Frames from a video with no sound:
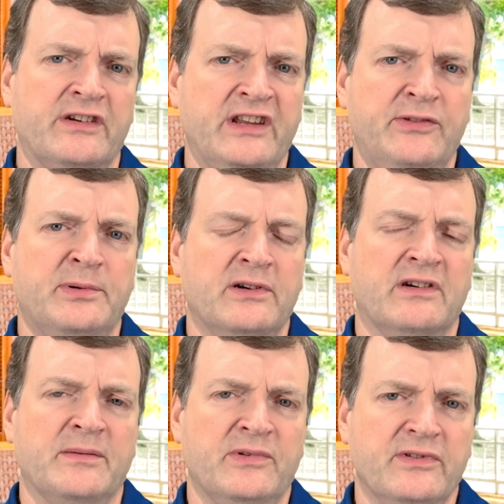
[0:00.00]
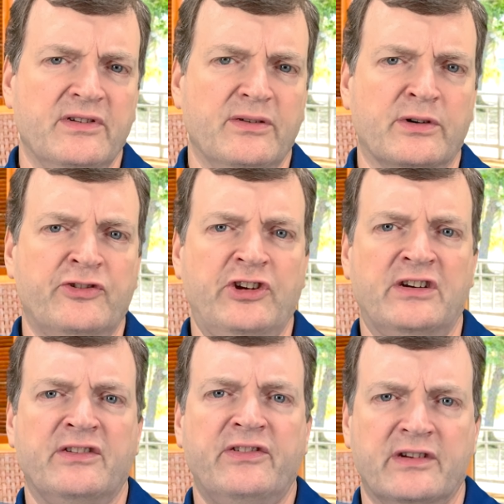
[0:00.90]
in these programs or share
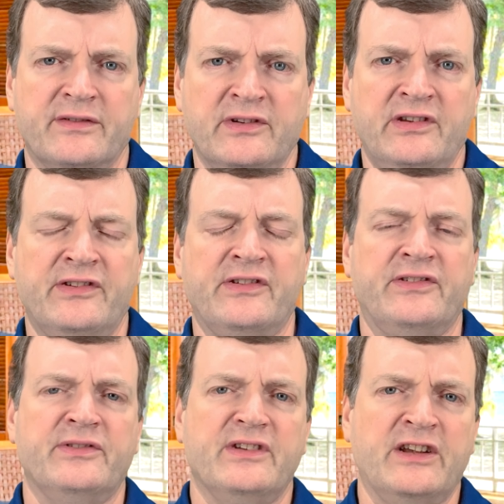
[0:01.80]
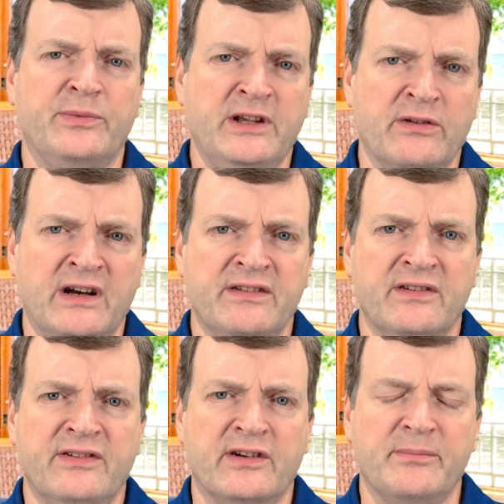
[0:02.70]
in services as we go out
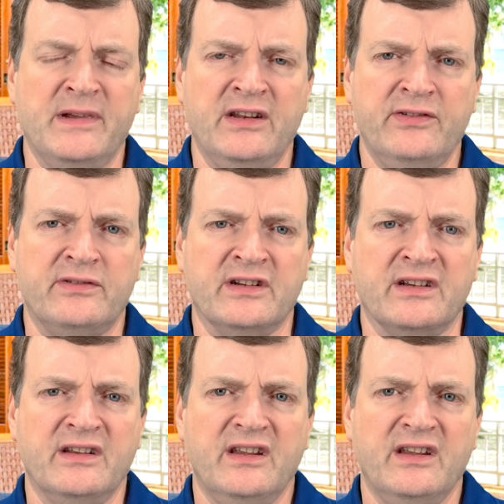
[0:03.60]
and start ministering.